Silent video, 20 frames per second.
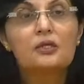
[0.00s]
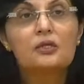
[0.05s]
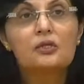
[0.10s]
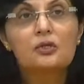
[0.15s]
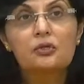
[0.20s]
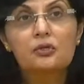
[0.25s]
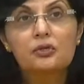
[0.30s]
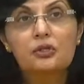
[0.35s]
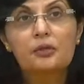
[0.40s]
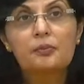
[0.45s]

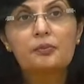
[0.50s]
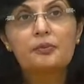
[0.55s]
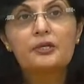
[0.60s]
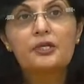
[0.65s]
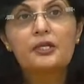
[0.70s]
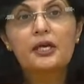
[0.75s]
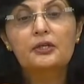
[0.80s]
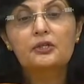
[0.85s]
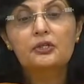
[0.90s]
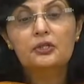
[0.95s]
Social
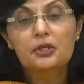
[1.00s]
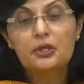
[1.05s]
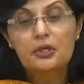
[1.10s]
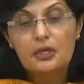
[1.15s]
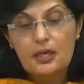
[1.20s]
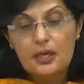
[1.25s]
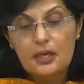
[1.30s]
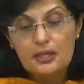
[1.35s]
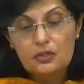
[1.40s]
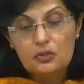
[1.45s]

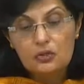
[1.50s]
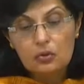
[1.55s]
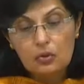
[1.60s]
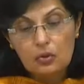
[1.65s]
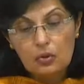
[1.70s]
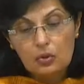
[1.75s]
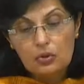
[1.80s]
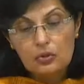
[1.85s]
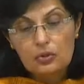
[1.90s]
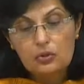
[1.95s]
protection is
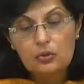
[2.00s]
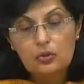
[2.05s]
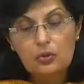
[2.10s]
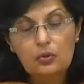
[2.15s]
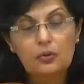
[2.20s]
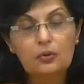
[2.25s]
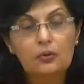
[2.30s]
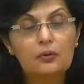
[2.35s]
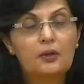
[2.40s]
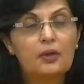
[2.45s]

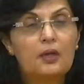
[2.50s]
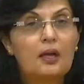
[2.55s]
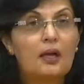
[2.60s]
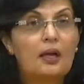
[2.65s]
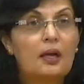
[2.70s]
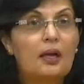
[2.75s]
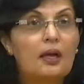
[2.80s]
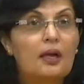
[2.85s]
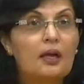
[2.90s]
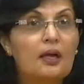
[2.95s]
also
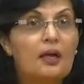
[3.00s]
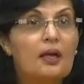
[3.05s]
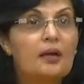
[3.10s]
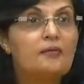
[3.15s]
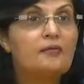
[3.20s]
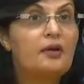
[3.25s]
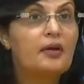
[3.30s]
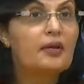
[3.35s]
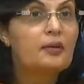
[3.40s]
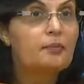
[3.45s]
uh,
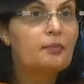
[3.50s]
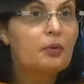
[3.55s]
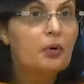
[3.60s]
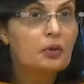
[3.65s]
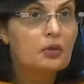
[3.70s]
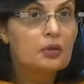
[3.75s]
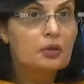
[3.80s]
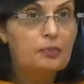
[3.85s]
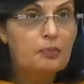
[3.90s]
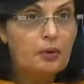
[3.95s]
a very
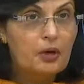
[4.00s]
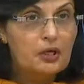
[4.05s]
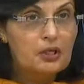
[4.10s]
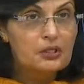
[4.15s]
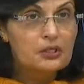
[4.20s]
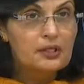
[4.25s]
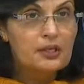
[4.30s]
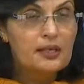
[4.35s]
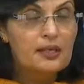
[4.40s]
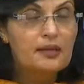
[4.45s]
important
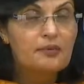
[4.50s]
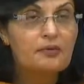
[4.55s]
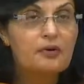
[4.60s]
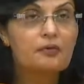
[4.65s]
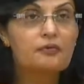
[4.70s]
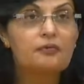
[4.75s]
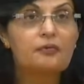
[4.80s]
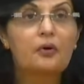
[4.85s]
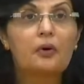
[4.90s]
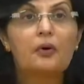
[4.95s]
policy
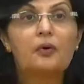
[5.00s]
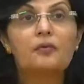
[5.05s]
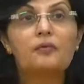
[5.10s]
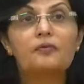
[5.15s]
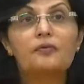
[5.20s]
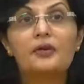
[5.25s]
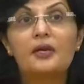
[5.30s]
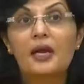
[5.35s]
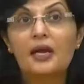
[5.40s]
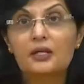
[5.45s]
lever for
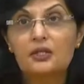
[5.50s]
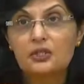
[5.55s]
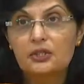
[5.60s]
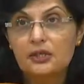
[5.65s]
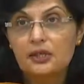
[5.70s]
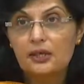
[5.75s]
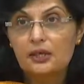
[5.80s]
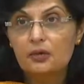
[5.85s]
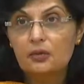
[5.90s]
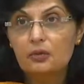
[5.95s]

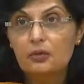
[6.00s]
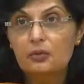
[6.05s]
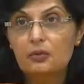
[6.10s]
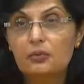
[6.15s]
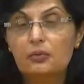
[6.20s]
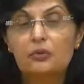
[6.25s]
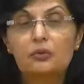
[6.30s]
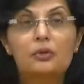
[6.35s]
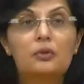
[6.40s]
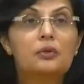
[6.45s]
financial
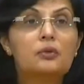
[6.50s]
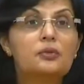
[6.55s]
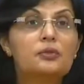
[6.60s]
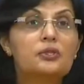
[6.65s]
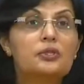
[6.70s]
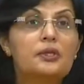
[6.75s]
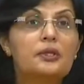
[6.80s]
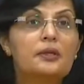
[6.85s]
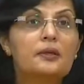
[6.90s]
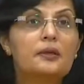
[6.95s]

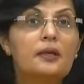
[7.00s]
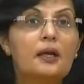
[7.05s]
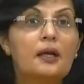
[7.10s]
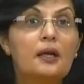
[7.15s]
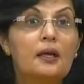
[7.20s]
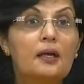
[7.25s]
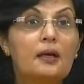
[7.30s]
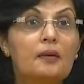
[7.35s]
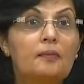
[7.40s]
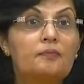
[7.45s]
inclusion,
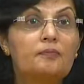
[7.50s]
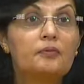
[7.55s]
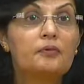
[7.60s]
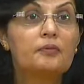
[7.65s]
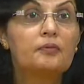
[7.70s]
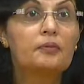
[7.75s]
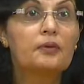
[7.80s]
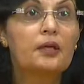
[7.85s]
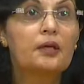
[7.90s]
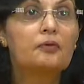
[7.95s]
um,
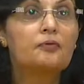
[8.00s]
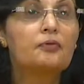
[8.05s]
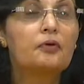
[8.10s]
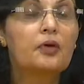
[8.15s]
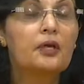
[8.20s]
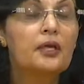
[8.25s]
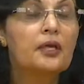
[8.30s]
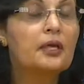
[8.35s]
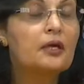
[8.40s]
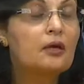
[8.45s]
uh,
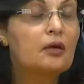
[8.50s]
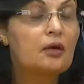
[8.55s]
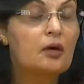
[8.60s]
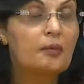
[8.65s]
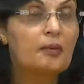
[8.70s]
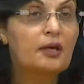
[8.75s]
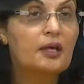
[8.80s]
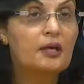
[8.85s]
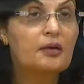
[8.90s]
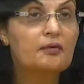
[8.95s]
for
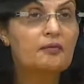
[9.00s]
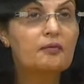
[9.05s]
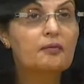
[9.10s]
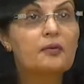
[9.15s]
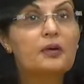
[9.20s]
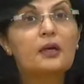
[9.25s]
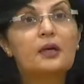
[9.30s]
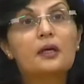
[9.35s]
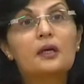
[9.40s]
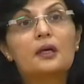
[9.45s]
economic and
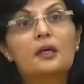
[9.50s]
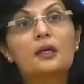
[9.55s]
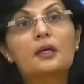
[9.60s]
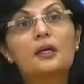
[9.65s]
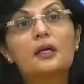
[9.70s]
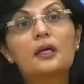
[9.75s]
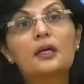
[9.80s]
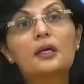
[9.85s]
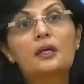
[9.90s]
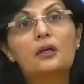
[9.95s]

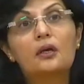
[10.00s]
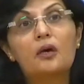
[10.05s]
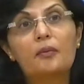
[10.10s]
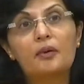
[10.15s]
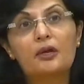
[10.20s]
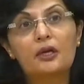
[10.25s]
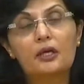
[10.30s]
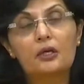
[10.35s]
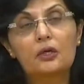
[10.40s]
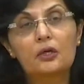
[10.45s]
uh,
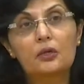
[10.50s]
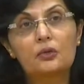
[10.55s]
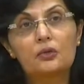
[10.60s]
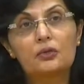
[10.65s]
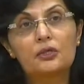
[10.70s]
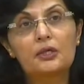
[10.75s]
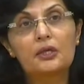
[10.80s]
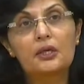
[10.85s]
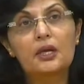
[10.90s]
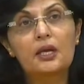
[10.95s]
economic
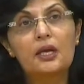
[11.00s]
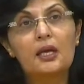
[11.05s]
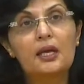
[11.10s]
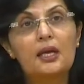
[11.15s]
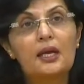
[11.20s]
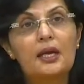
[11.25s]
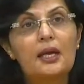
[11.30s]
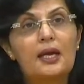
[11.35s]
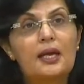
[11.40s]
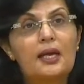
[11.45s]
inclusion,
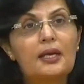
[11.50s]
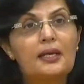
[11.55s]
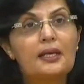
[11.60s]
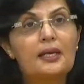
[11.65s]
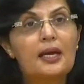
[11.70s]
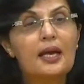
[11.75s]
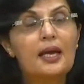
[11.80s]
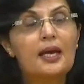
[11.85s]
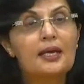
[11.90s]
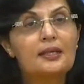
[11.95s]

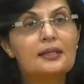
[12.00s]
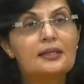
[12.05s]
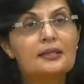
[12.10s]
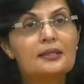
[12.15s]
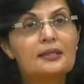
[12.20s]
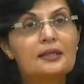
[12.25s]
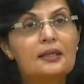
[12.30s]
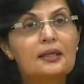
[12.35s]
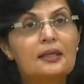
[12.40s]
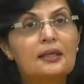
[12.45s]
and
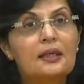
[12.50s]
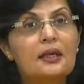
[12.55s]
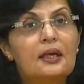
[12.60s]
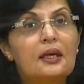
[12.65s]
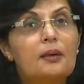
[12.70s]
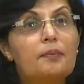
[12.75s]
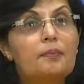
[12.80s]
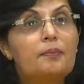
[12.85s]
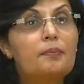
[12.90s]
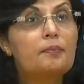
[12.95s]
as
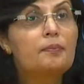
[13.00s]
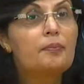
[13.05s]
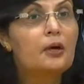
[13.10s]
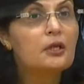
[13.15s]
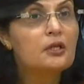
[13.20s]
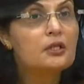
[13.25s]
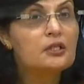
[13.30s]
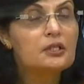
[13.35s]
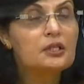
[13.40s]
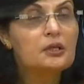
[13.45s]
a
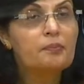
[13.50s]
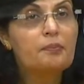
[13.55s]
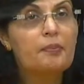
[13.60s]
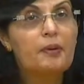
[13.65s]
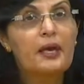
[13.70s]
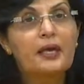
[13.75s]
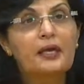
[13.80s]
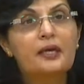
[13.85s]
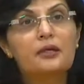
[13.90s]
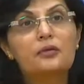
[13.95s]
policy
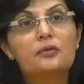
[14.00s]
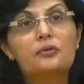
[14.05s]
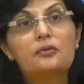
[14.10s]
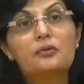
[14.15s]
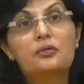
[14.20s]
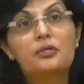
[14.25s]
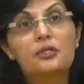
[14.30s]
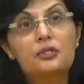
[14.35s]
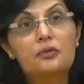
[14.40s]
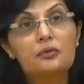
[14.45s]
peg
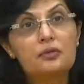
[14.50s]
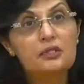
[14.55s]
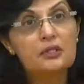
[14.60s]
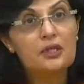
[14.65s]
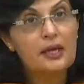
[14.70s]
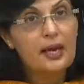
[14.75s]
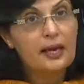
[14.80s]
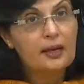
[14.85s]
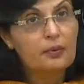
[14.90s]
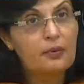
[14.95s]
to reduce
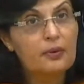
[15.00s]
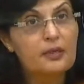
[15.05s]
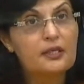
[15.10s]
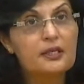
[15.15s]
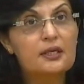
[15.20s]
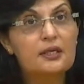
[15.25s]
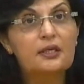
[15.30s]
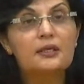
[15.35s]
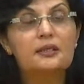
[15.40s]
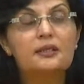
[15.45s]

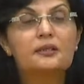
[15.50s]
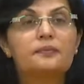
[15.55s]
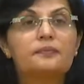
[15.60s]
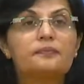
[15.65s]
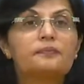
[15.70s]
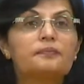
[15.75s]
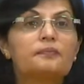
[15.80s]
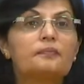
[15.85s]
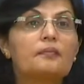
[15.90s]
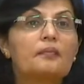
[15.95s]
inequities.